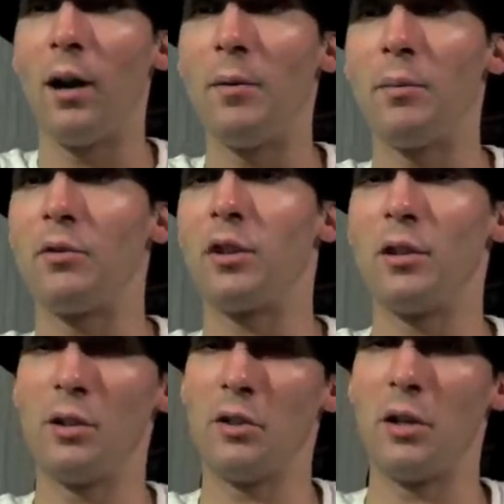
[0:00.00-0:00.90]
People say
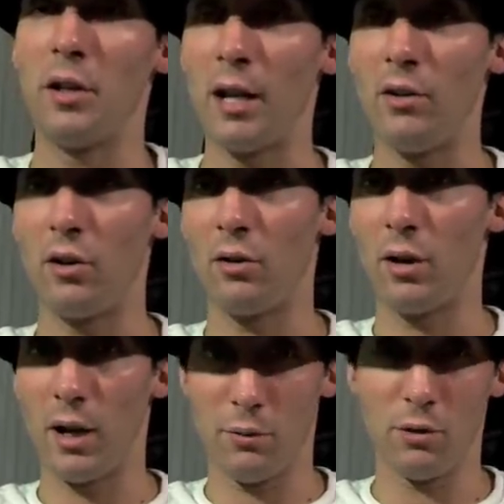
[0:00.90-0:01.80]
there is a dead
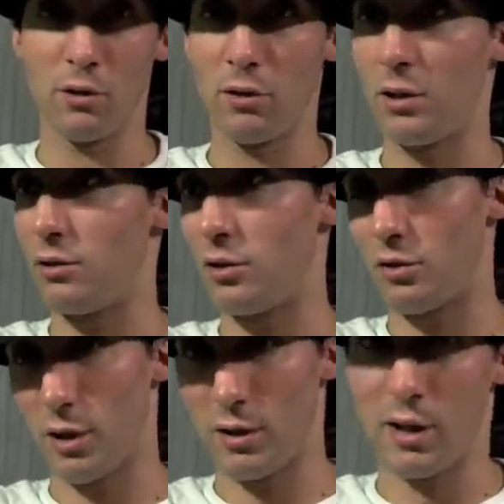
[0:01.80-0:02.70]
zone, and I will agree there's a
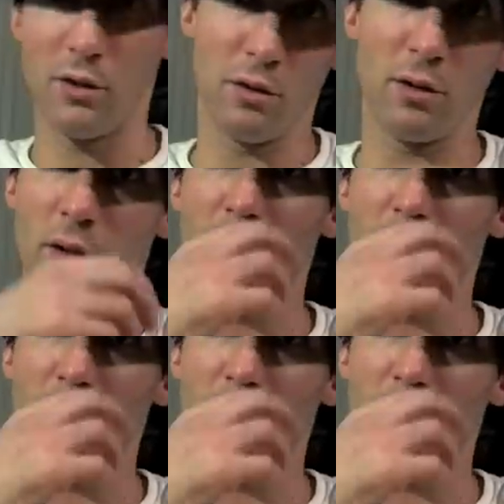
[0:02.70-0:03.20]
slight dead zone